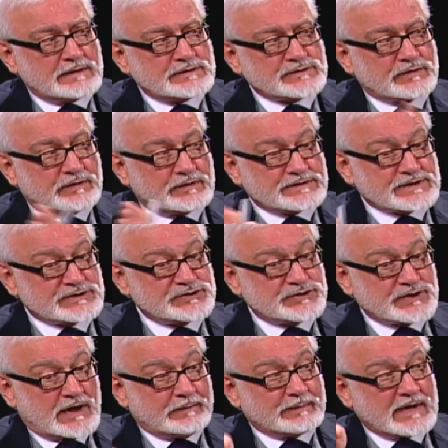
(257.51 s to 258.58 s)
So there's a
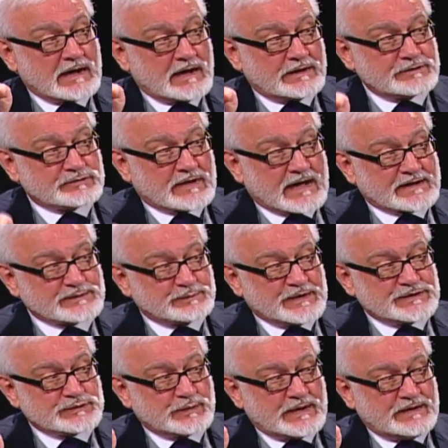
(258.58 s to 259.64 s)
sharp contrast
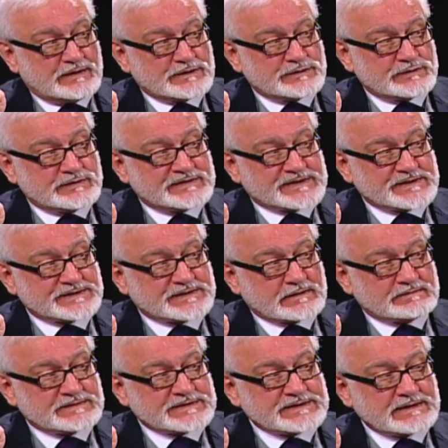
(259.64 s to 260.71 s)
between the two
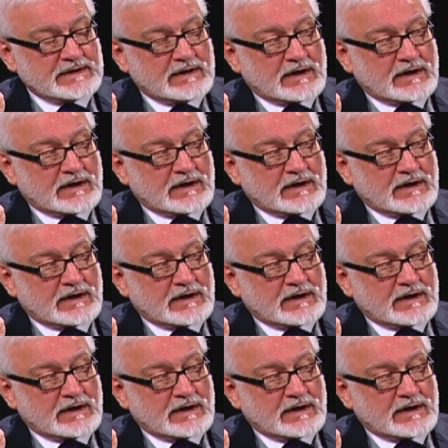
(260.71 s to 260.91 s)
systems